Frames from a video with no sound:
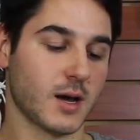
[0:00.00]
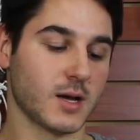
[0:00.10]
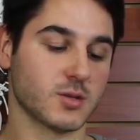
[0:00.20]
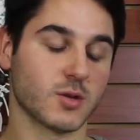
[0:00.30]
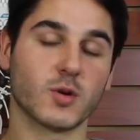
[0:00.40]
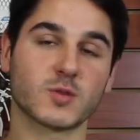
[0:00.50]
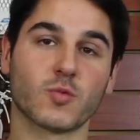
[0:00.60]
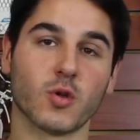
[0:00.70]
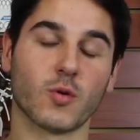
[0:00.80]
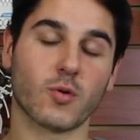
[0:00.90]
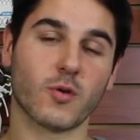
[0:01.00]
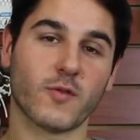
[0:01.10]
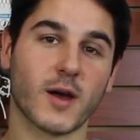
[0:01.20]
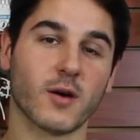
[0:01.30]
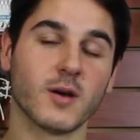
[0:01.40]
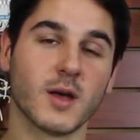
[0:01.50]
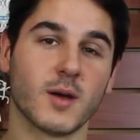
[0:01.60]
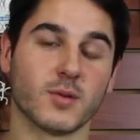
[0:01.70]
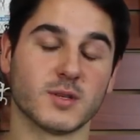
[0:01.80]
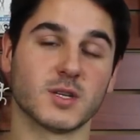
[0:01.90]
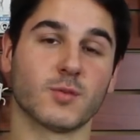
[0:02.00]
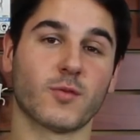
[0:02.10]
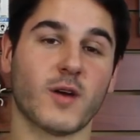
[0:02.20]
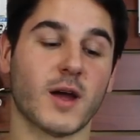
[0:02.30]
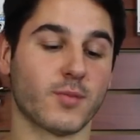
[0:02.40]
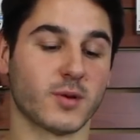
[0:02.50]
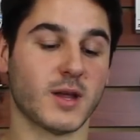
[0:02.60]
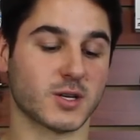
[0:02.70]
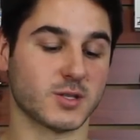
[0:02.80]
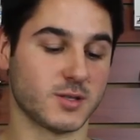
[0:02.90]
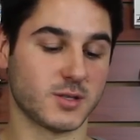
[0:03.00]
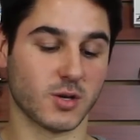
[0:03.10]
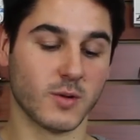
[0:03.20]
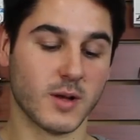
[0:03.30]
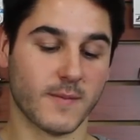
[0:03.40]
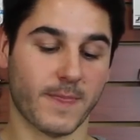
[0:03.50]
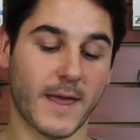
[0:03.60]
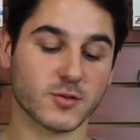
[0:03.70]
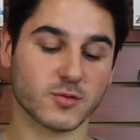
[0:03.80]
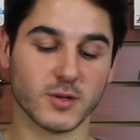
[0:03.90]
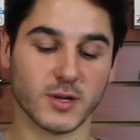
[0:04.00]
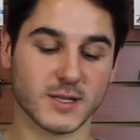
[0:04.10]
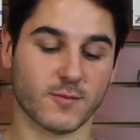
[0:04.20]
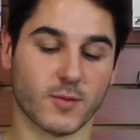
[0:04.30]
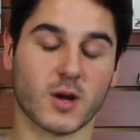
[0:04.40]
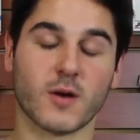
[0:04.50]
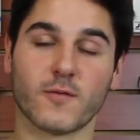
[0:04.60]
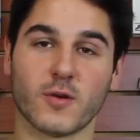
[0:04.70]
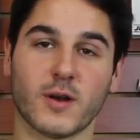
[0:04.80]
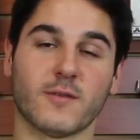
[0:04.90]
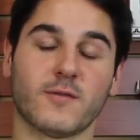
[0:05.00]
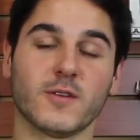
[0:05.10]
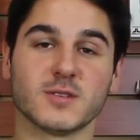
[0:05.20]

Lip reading: So they're much more low profile, but still provide protection. So that was really nice from a comfort and feel